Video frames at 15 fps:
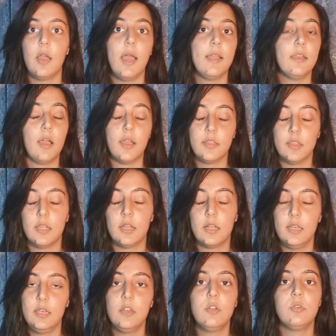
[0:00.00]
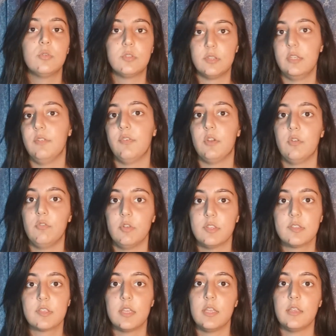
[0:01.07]
And I think clinical significant
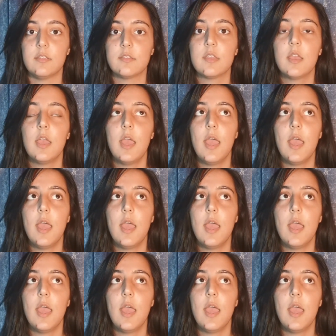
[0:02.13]
risk is